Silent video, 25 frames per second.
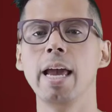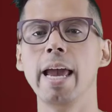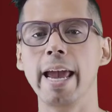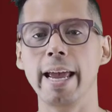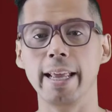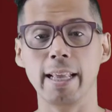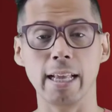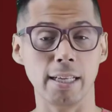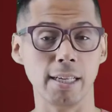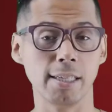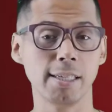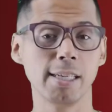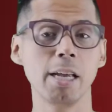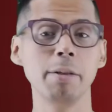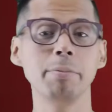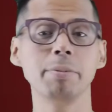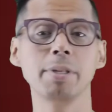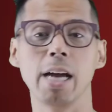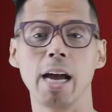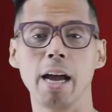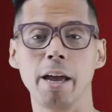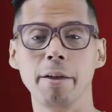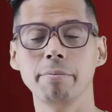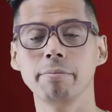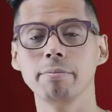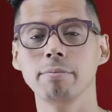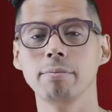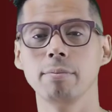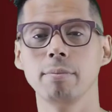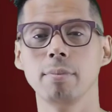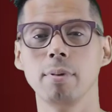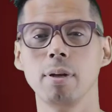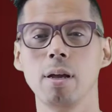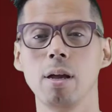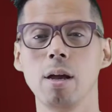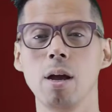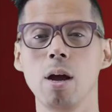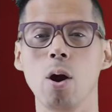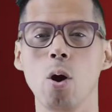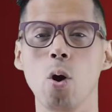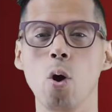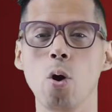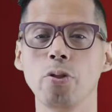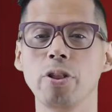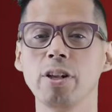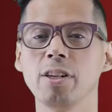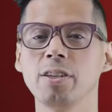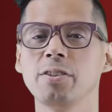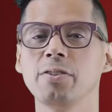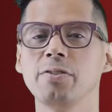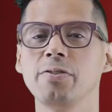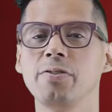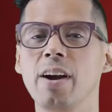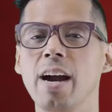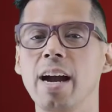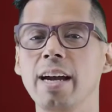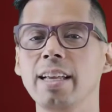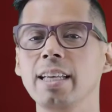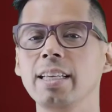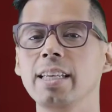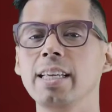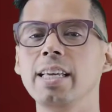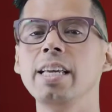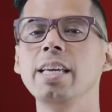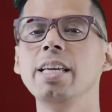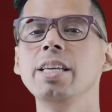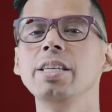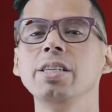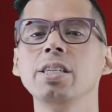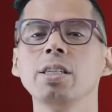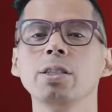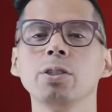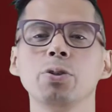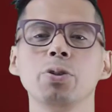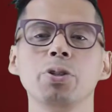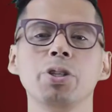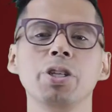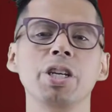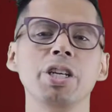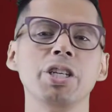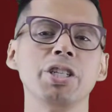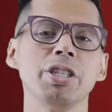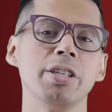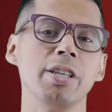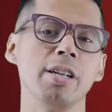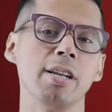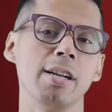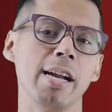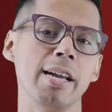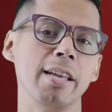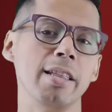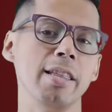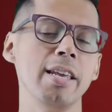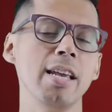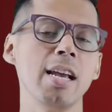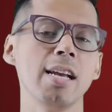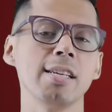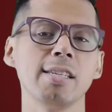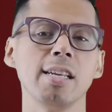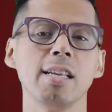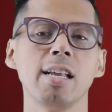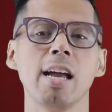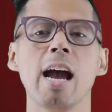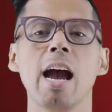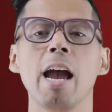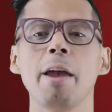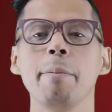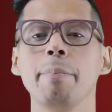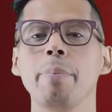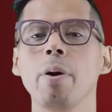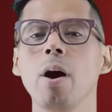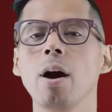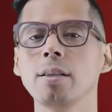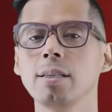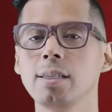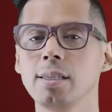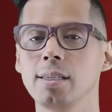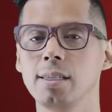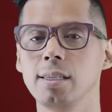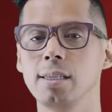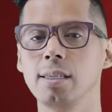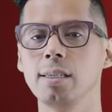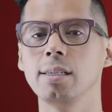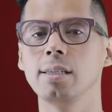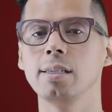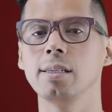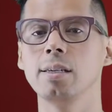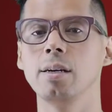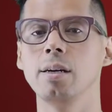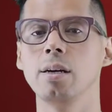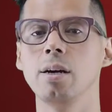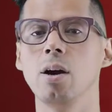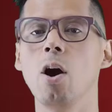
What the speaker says: And at the same time, others find it easier to teach their ideas and hypotheses